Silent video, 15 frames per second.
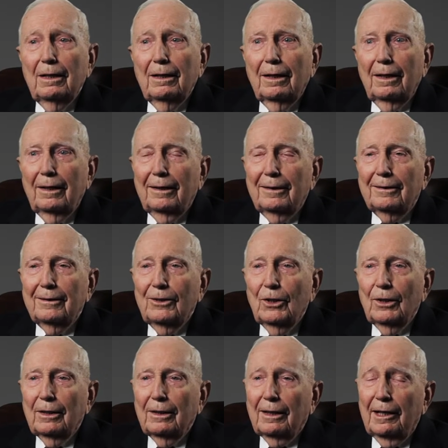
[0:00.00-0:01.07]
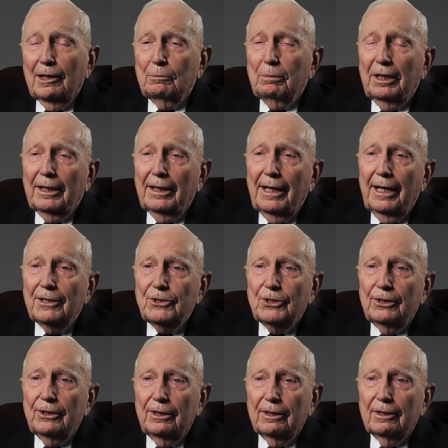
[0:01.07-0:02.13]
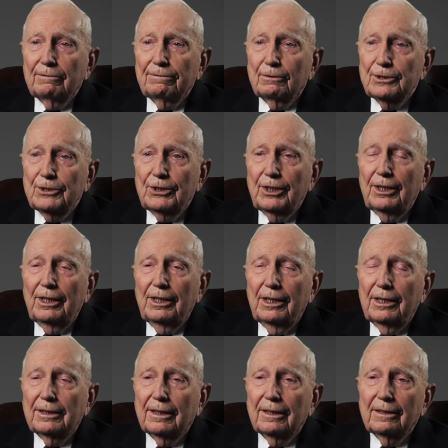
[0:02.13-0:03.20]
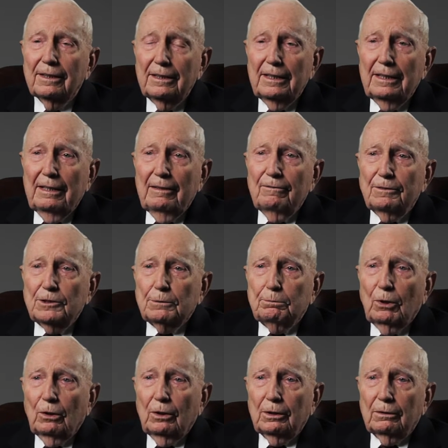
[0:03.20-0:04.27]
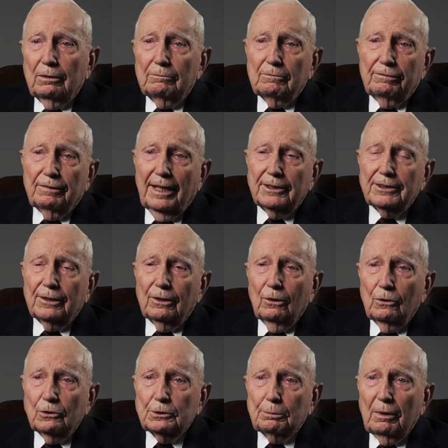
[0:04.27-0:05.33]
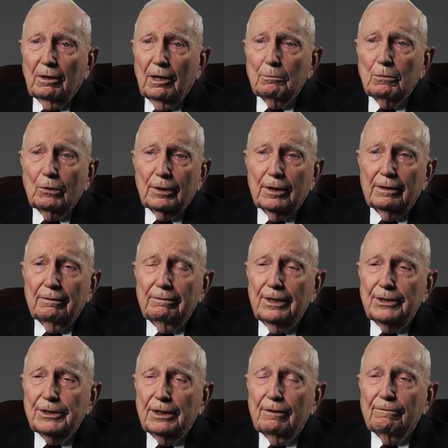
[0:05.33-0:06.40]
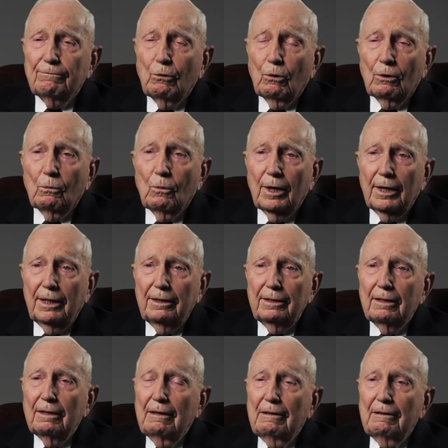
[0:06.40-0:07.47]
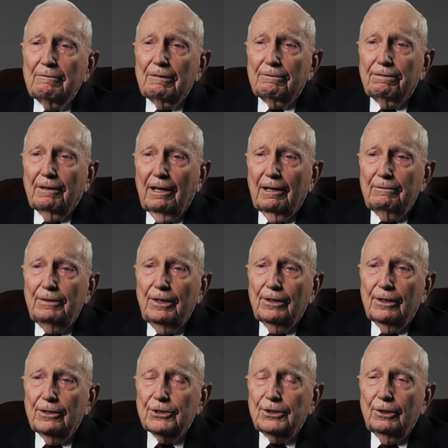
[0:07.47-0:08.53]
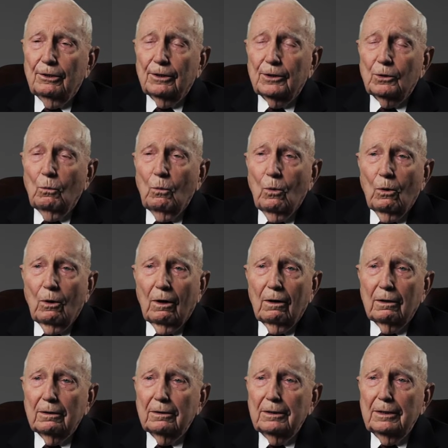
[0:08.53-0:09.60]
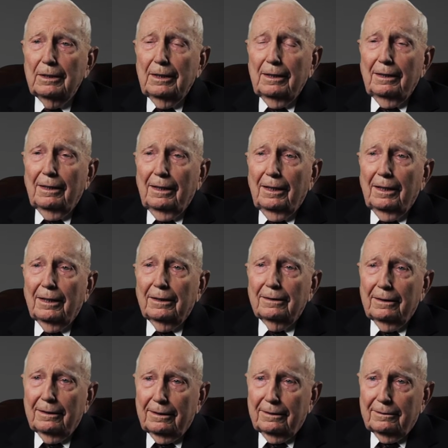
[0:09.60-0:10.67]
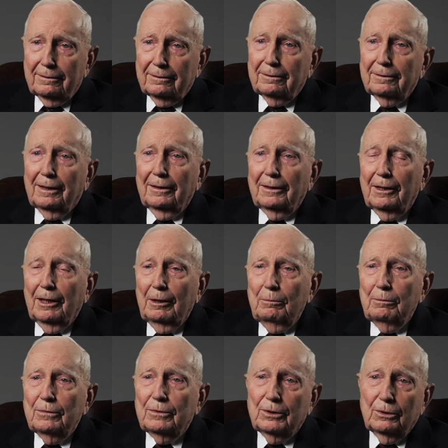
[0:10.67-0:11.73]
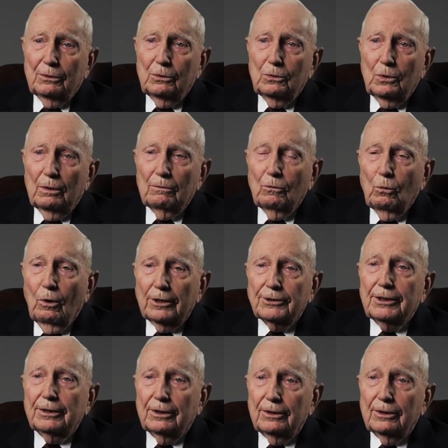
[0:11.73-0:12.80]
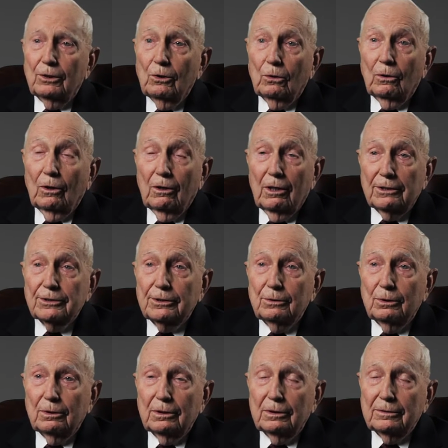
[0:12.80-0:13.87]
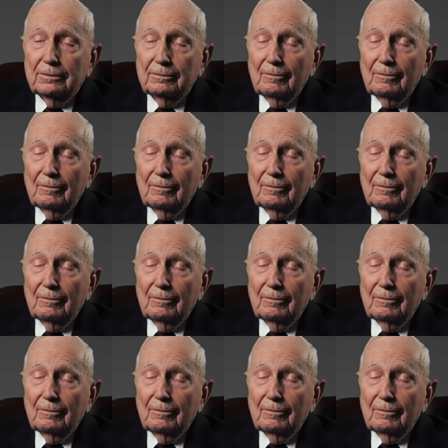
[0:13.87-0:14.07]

And uh, I had been an engineer for GE in their small fraction horsepower motor division in Fort Wayne for five years during the war. And then I came to uh, Washington to go to law school.